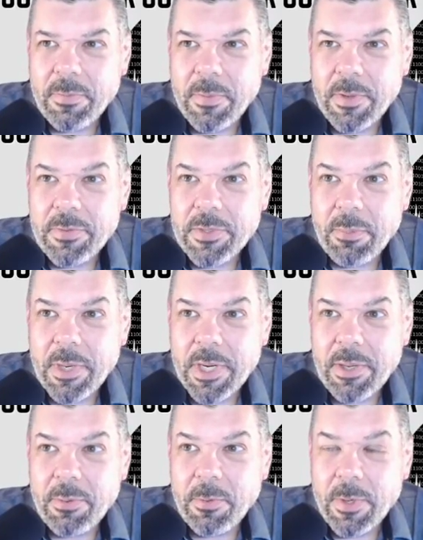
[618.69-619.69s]
if
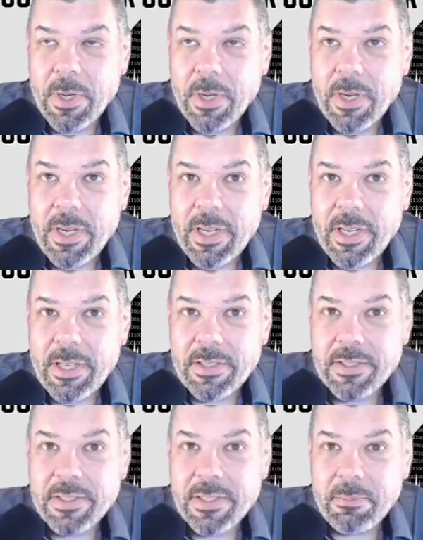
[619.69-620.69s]
somebody
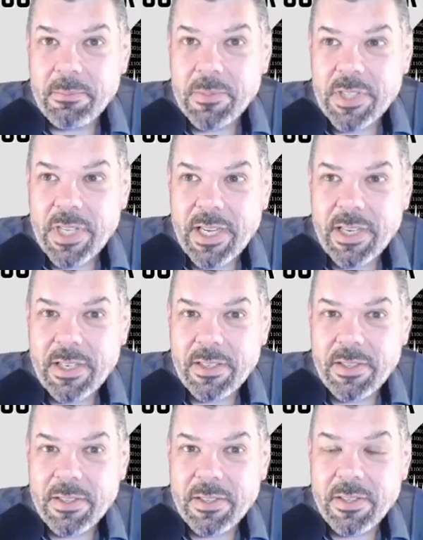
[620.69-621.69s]
is saying